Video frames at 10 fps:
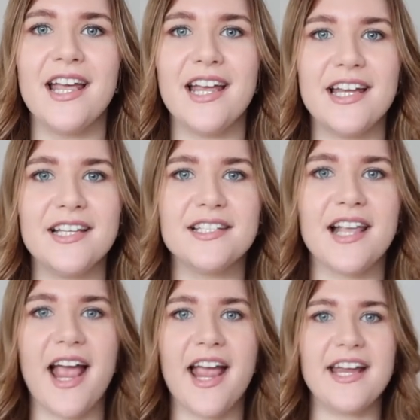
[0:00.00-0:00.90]
is
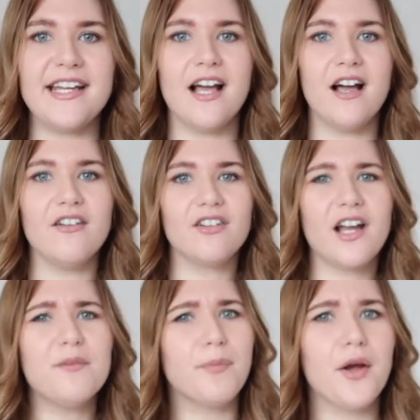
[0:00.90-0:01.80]
a
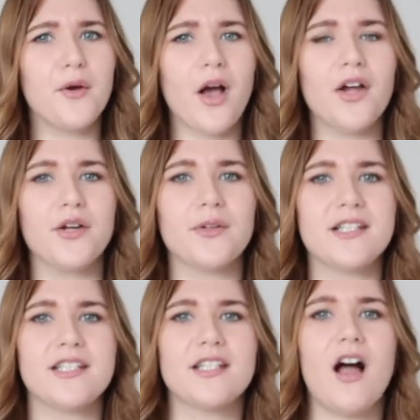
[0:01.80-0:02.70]
kind of boho
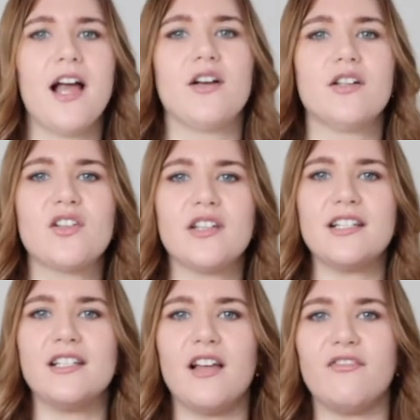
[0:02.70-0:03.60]
style. It's got
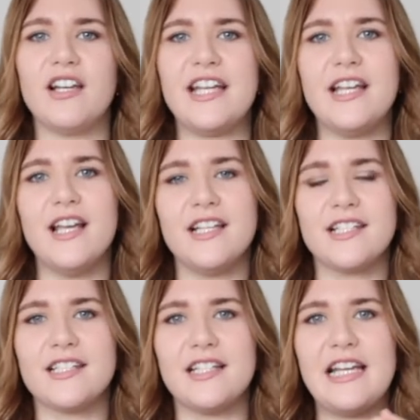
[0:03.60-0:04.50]
these lovely
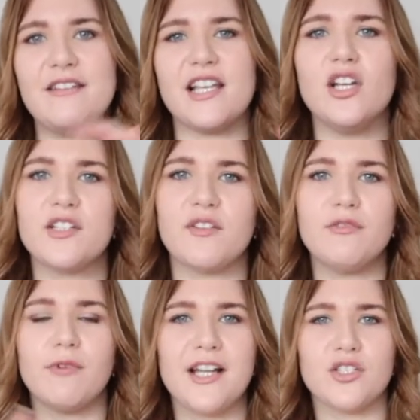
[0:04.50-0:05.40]
sleeves. It looks very
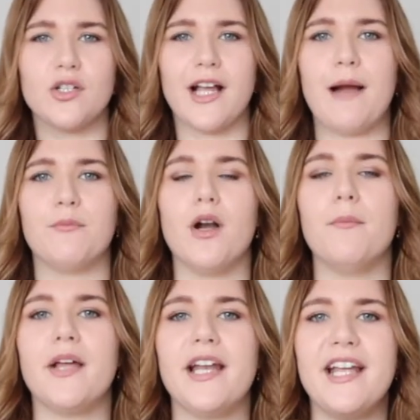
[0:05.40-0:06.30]
red on camera,
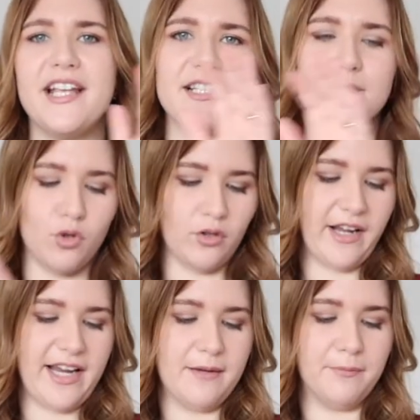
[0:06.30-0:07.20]
but it is more of
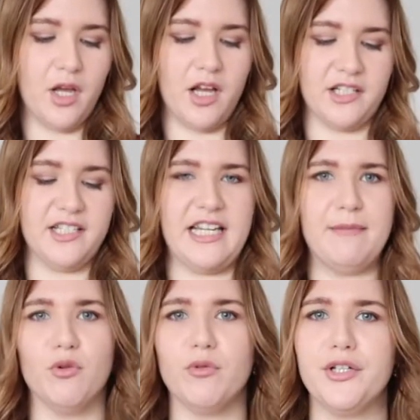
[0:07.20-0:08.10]
a burgundy
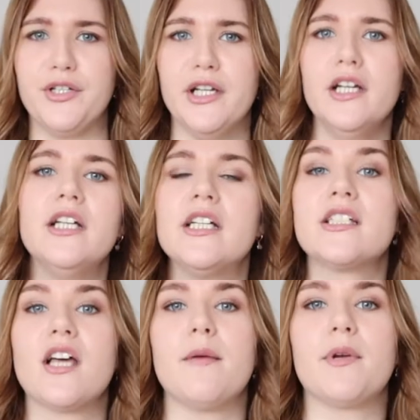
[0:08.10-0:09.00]
maroon
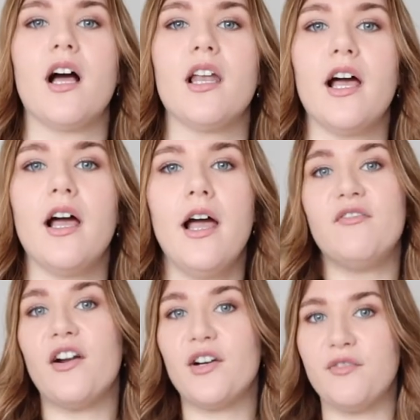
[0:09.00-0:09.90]
type colour.
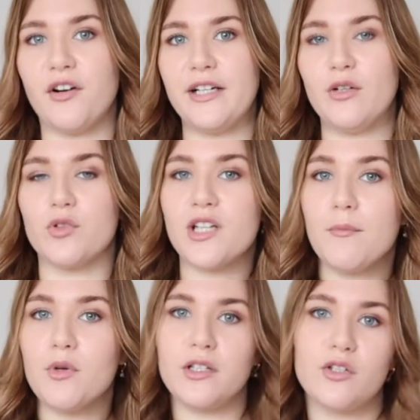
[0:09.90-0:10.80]
Very, very
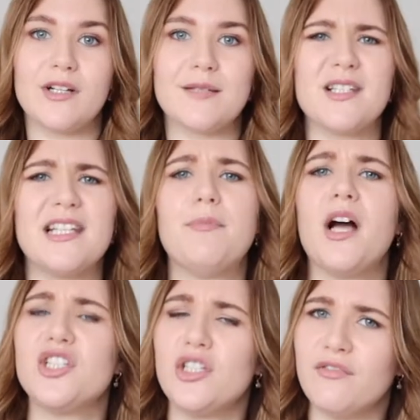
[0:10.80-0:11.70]
autumnal and Christmassy, but
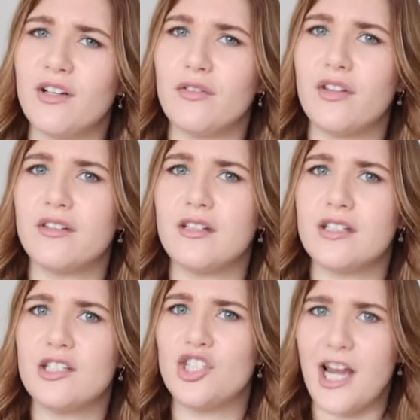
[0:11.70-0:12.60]
I do feel that
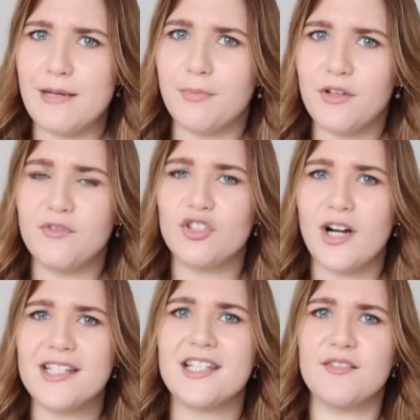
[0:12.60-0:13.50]
the shape of the
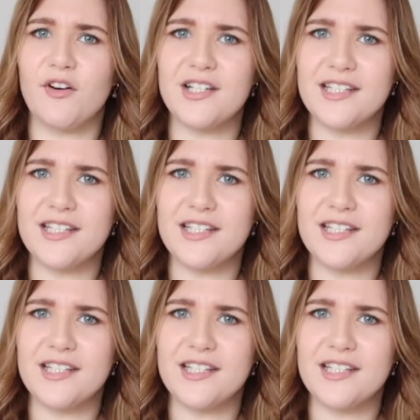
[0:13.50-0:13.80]
dress is very